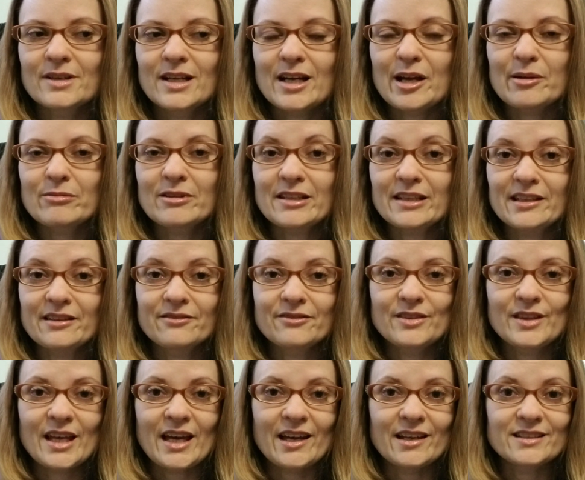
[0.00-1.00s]
I believe
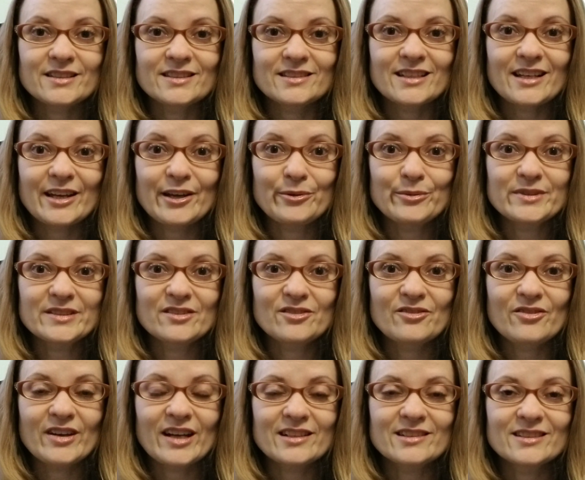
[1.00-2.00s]
that I was
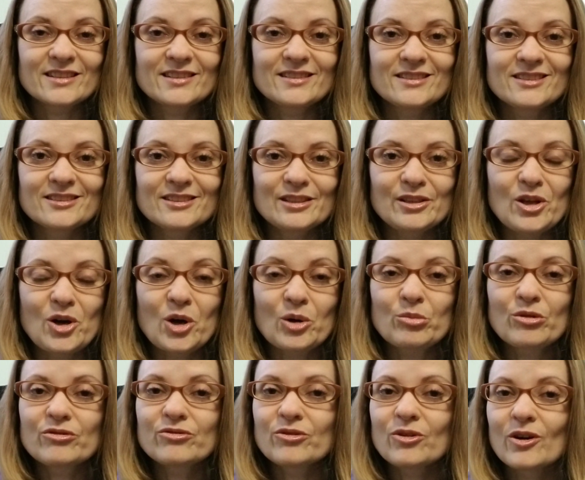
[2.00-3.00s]
infected long
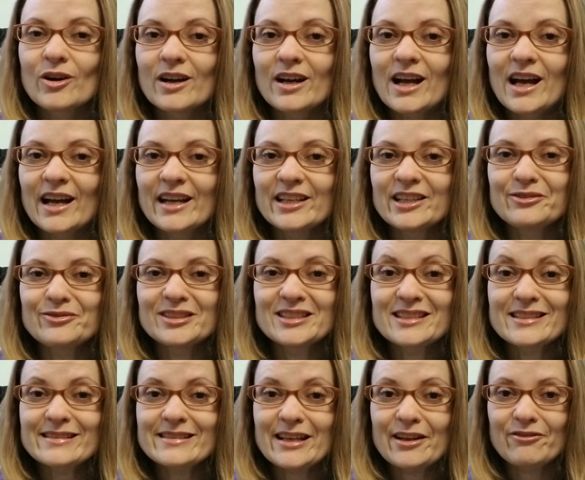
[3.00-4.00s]
before I
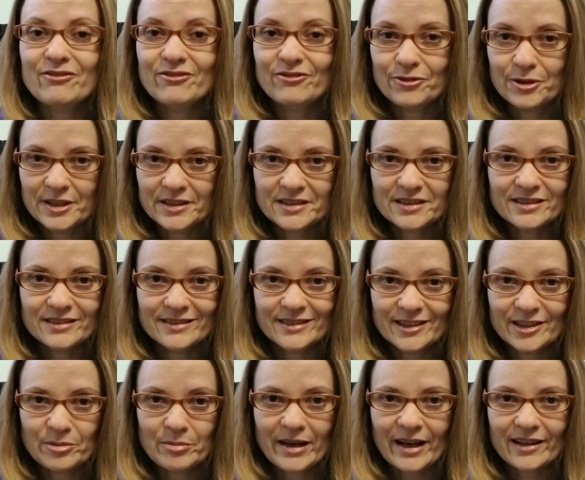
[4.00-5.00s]
even set foot
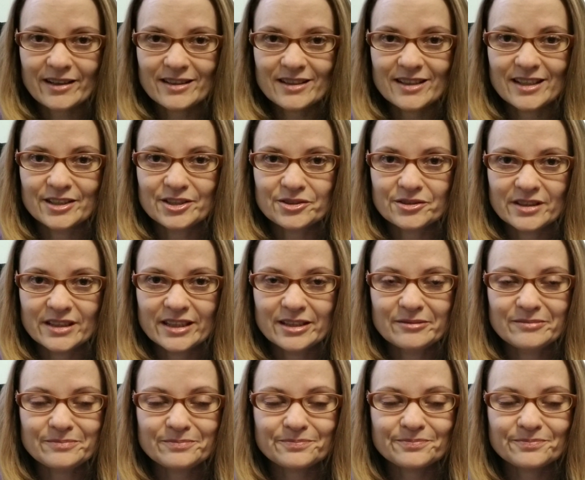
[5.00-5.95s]
in the backcountry.